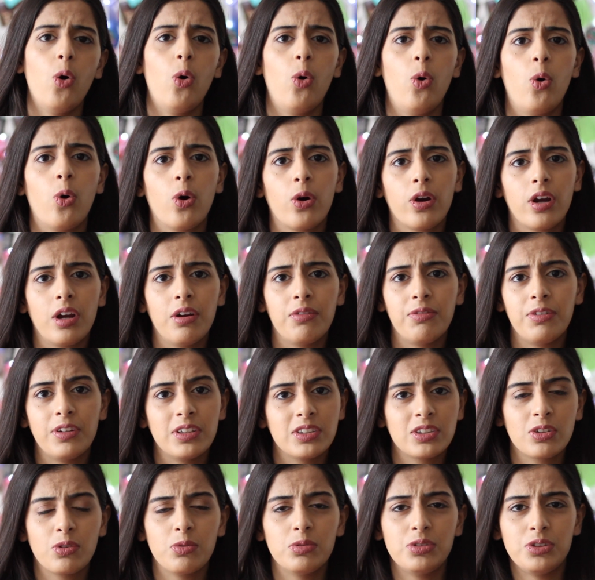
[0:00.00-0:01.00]
or if
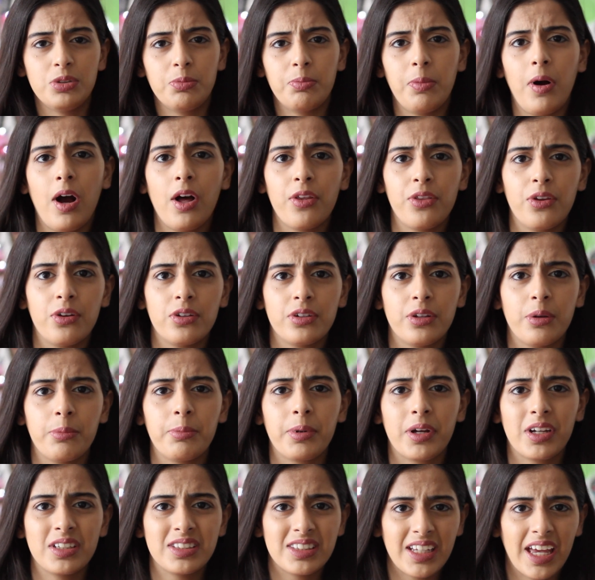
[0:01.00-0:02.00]
it's going to bother them,
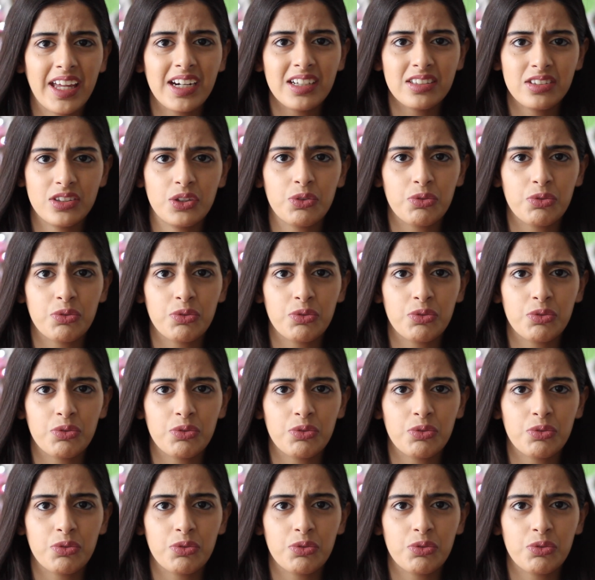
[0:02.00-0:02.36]
because that is